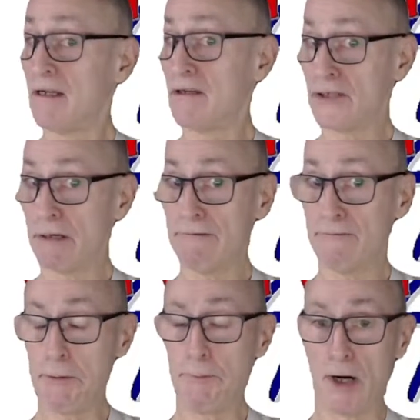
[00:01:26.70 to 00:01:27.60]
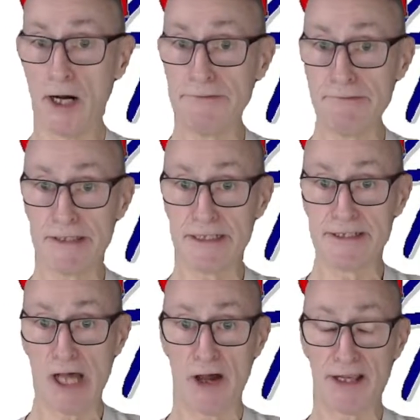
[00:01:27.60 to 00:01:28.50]
So if we put
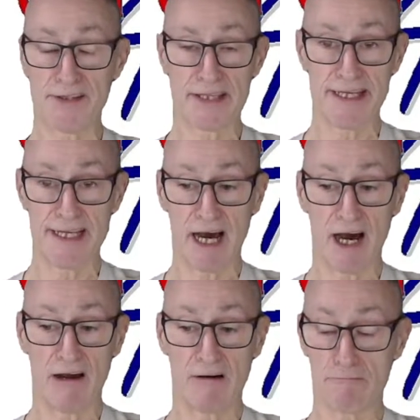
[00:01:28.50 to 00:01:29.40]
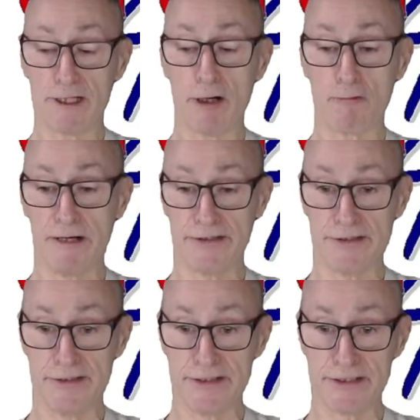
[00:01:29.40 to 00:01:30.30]
aside the real
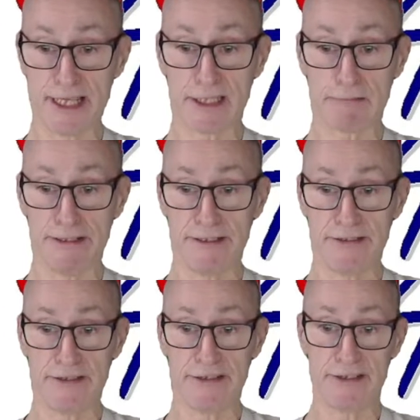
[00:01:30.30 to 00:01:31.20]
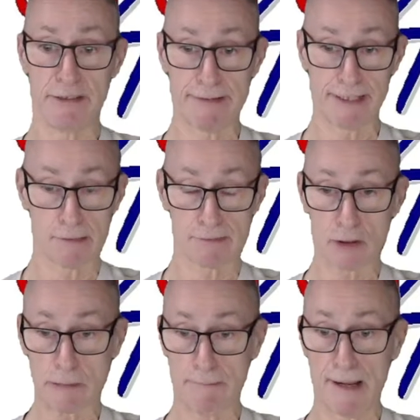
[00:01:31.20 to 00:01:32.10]
reasons, the other reasons that we can't
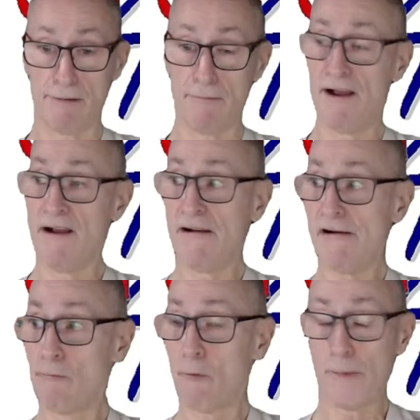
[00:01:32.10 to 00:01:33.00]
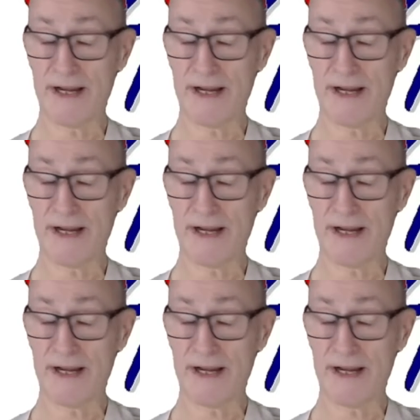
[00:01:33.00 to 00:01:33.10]
talk about, what we